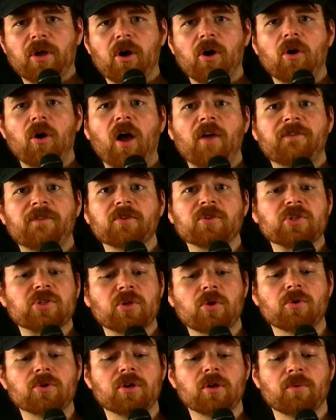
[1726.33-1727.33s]
oh, I feel
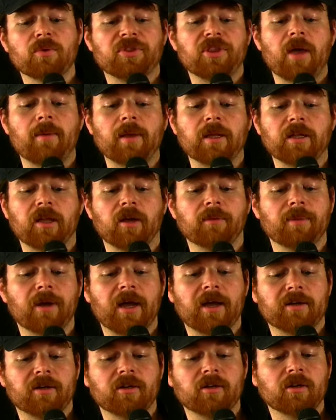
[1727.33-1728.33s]
so good with them at
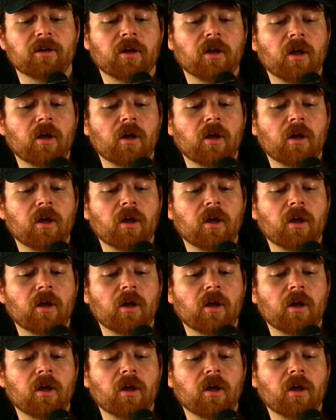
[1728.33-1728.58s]
linebacker.